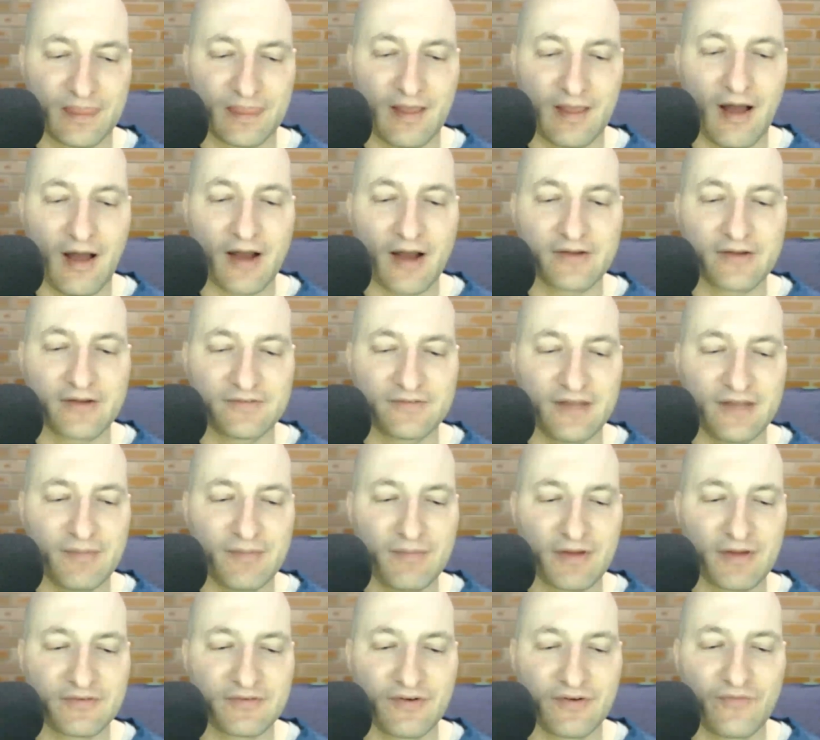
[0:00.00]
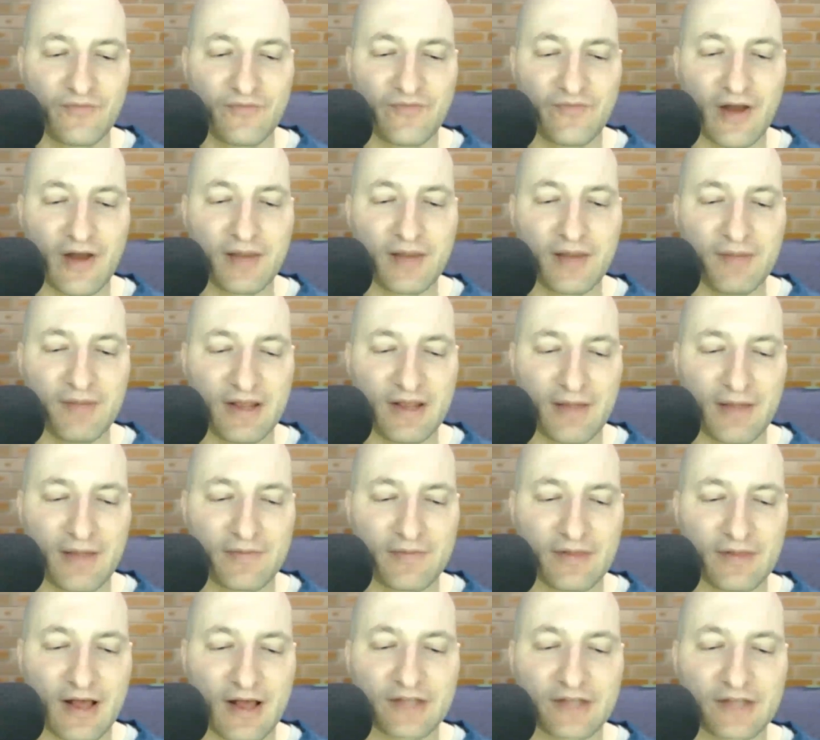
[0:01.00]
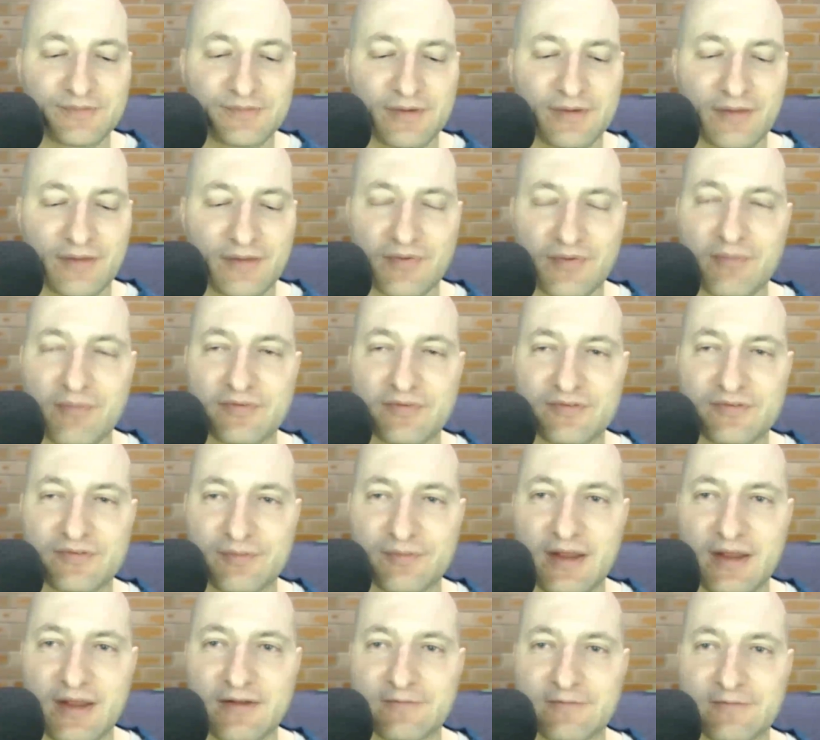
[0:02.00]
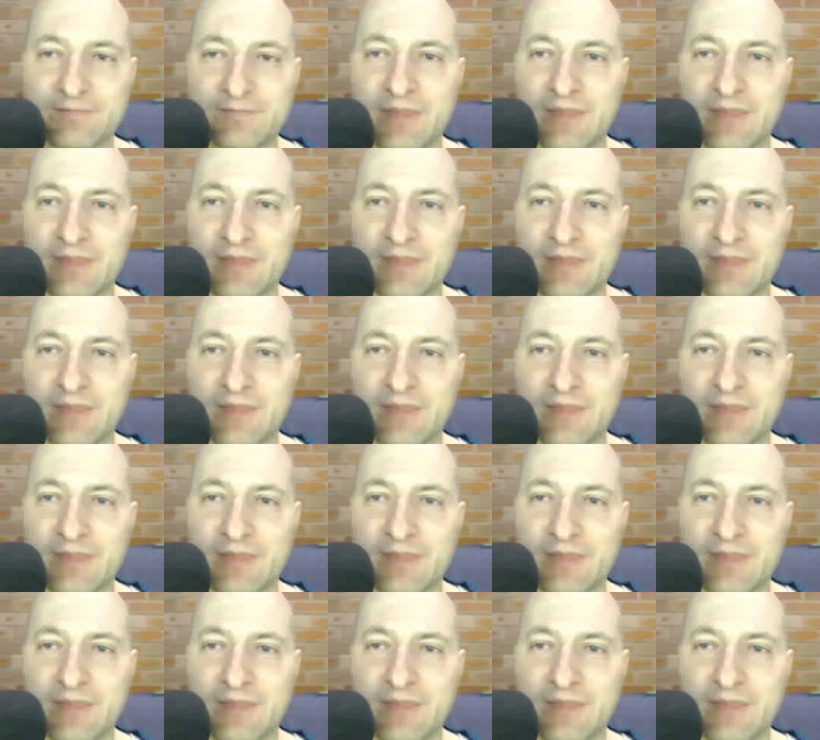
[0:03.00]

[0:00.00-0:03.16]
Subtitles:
I could see myself finally becoming the husband I promised to be,